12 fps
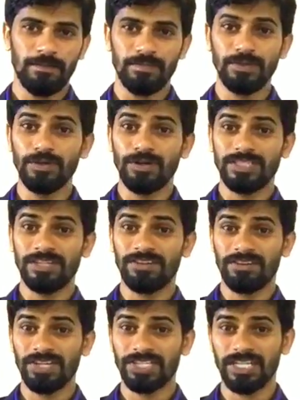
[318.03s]
Your
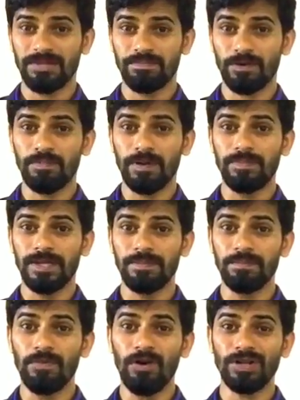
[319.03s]
generation probably
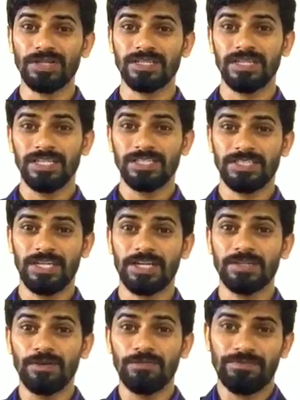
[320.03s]
more
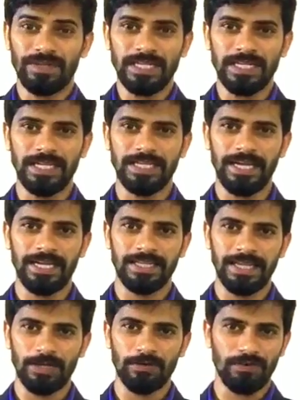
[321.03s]
techno friendly than
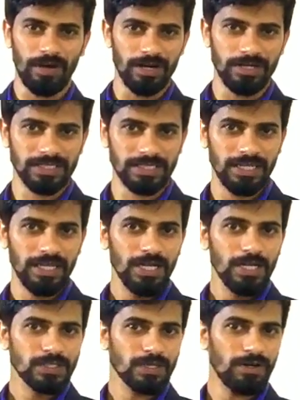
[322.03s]
that of ours.
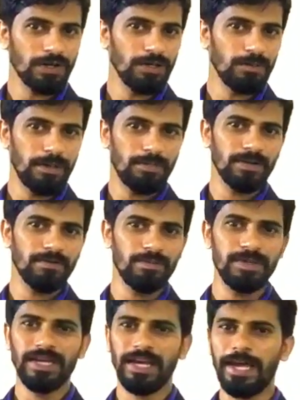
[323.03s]
So you people will
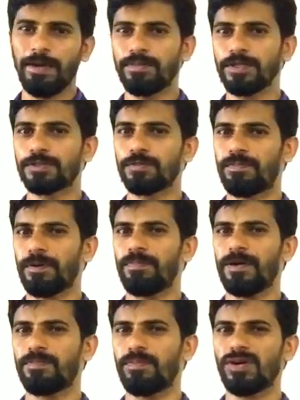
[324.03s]
be able to
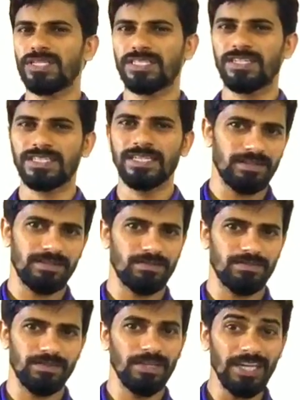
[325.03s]
prepare posters
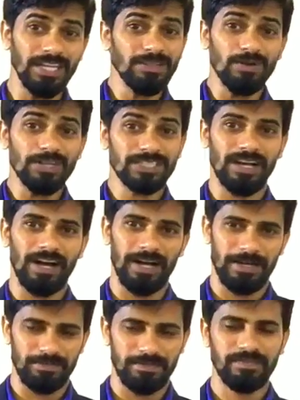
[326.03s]
in no
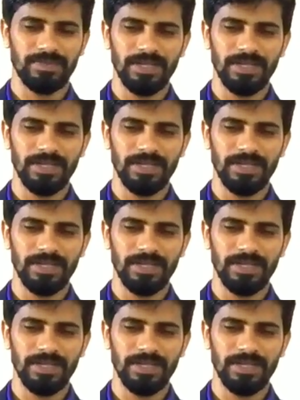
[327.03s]
time.